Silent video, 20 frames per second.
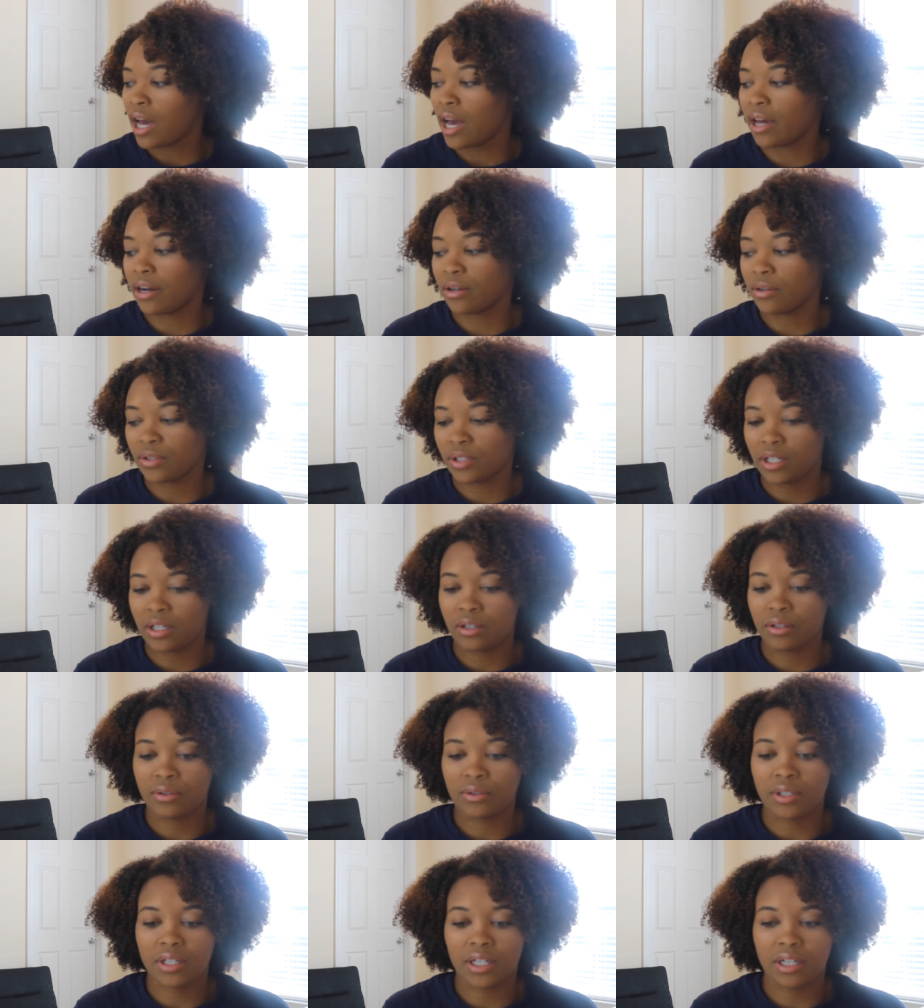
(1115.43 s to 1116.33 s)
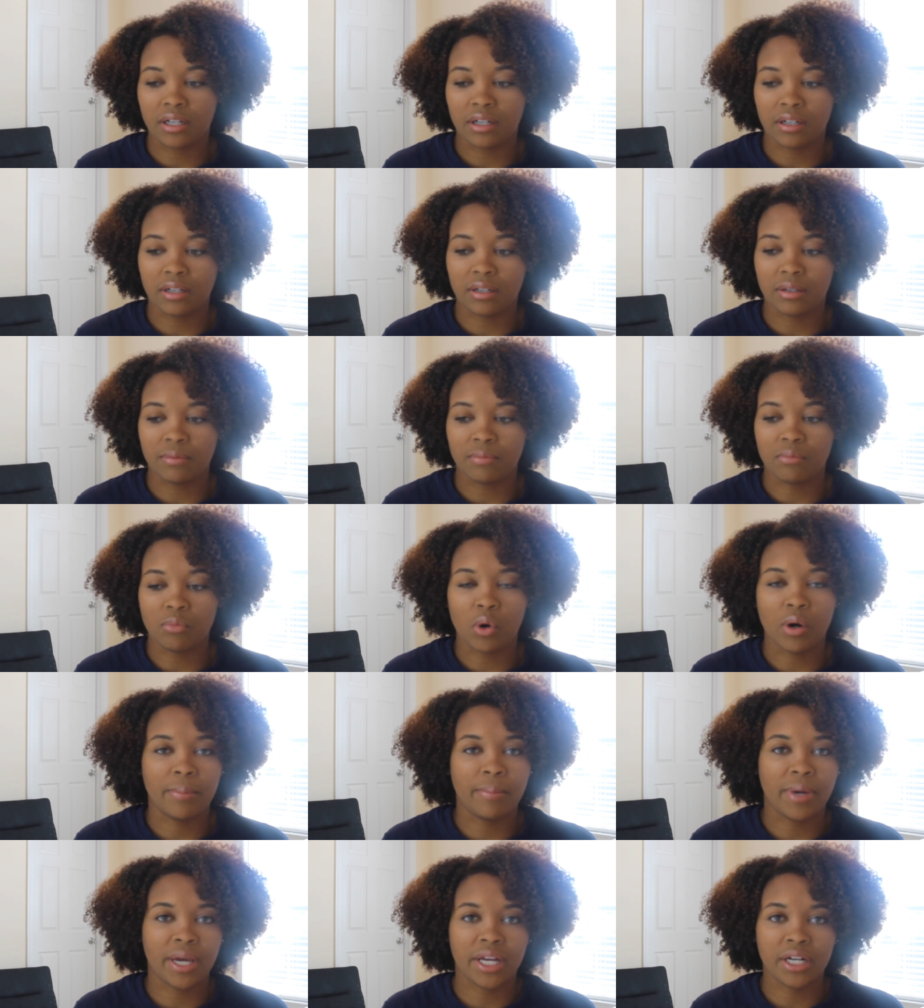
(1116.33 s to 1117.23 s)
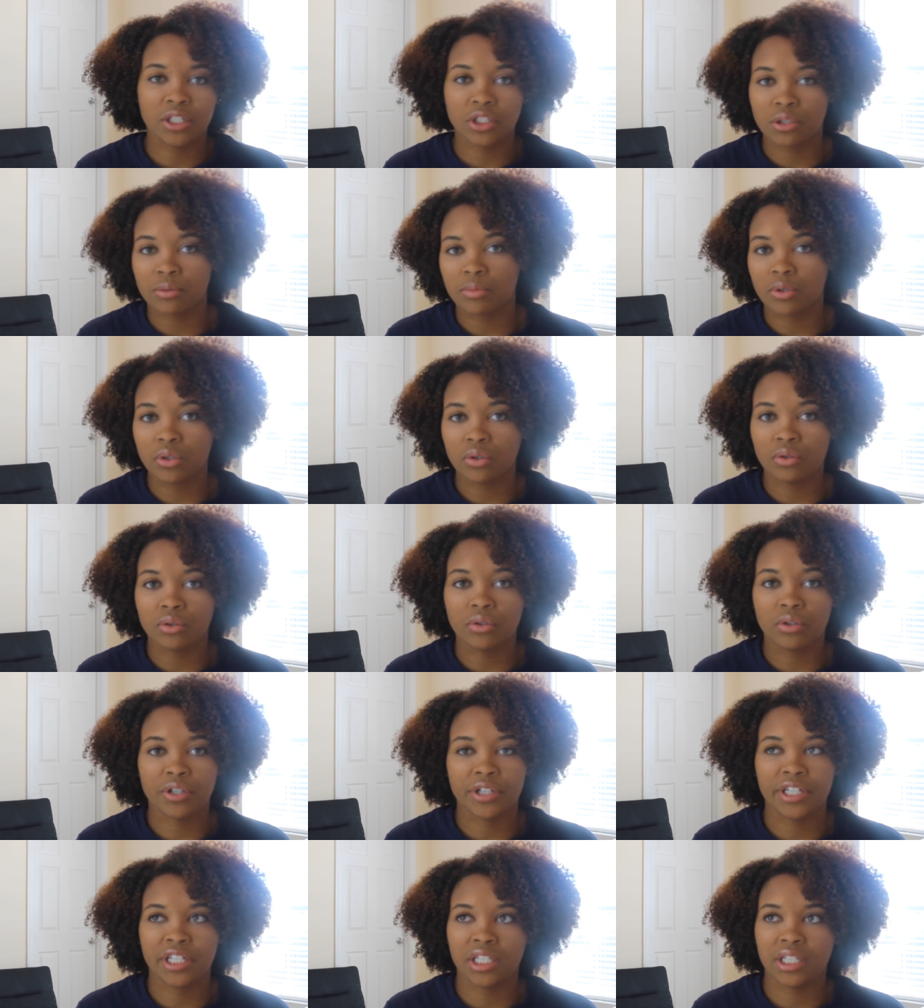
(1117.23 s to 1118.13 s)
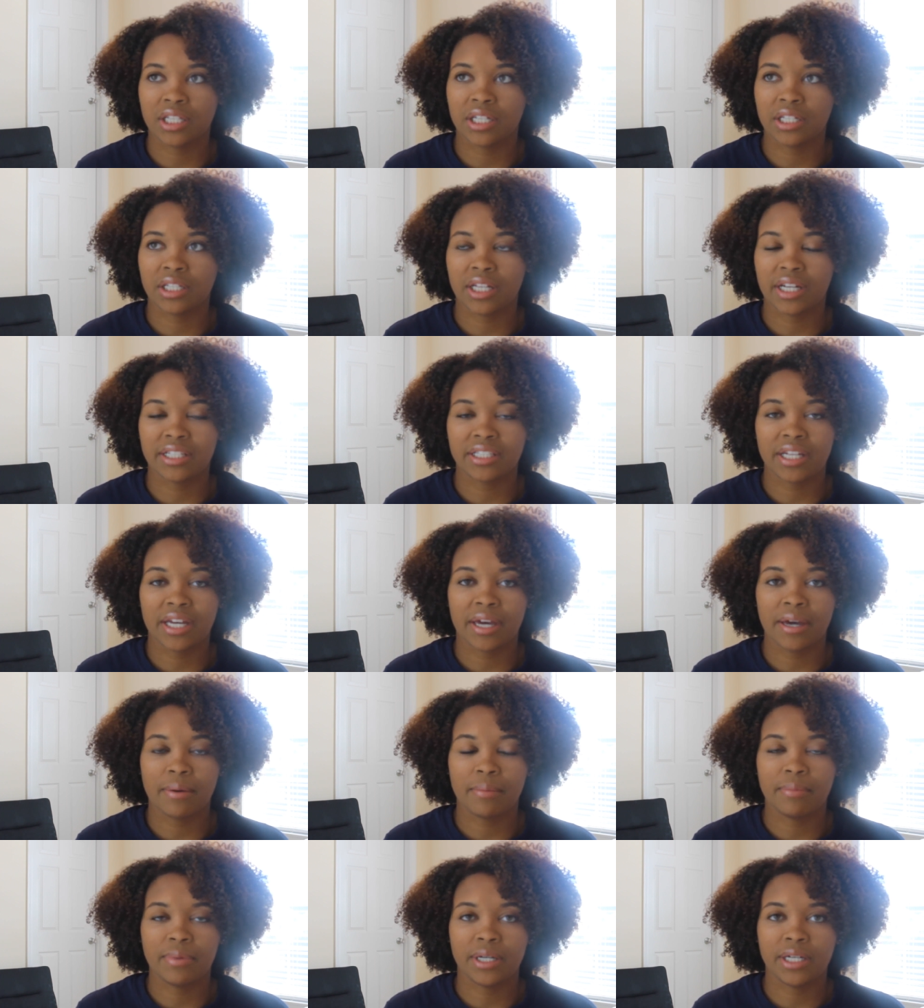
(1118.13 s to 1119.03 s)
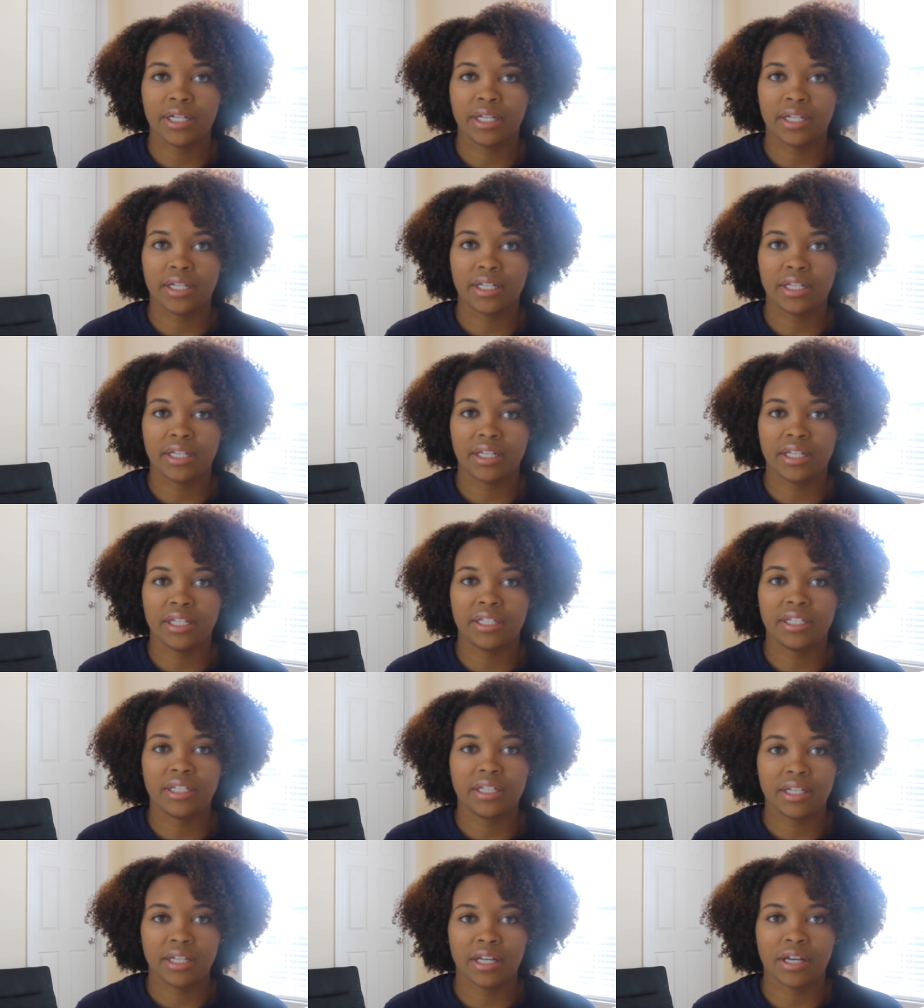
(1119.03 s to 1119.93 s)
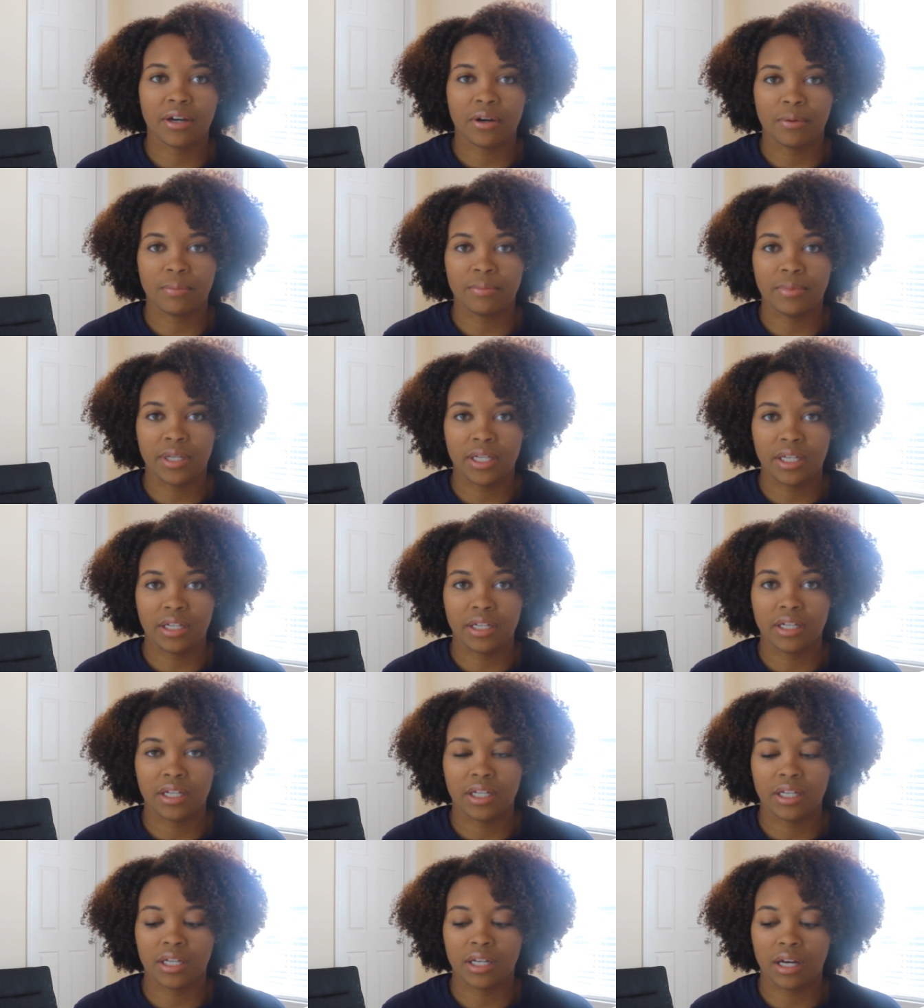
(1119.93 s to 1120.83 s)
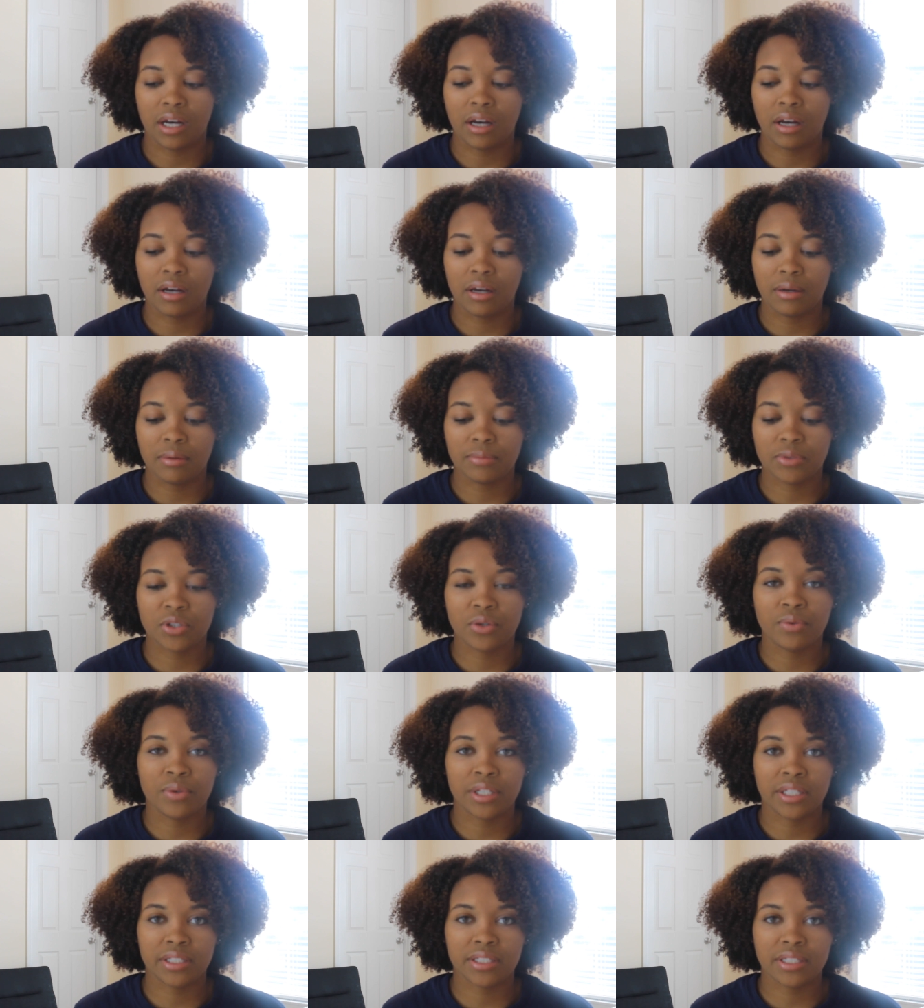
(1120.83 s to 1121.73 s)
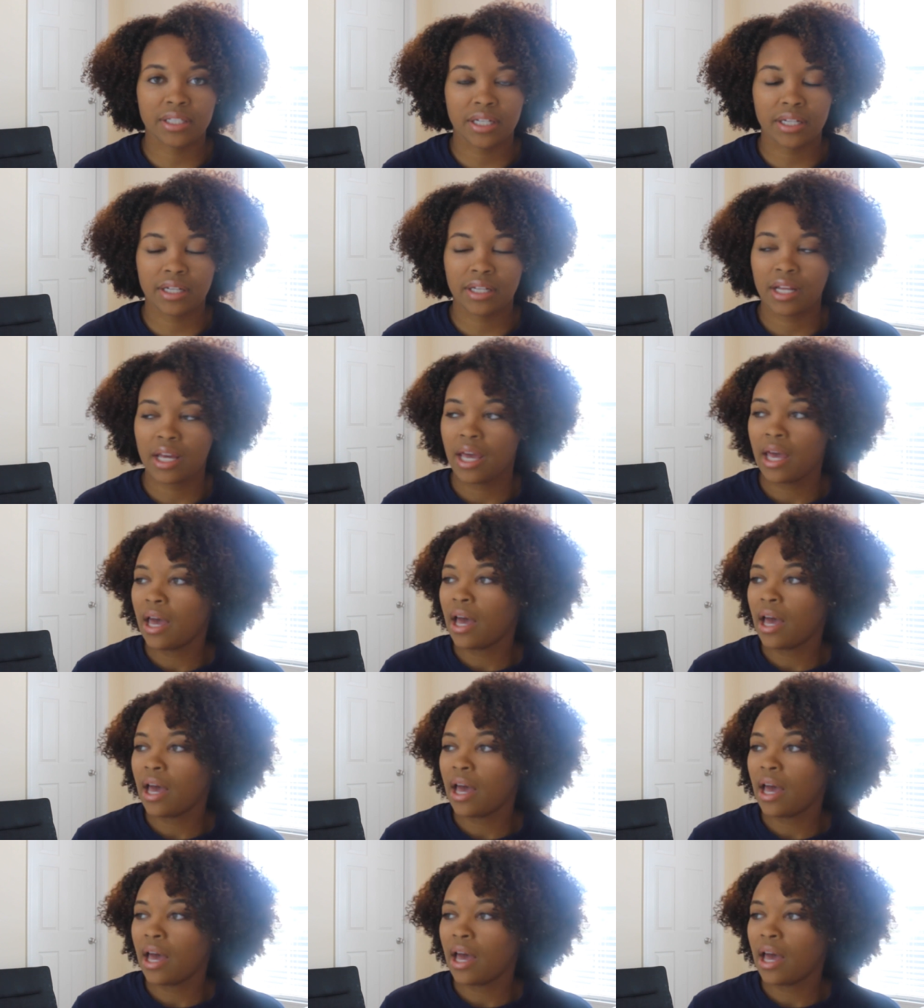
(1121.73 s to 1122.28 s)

I don't know um, more manageable or anything like that but it did help me um, to an extent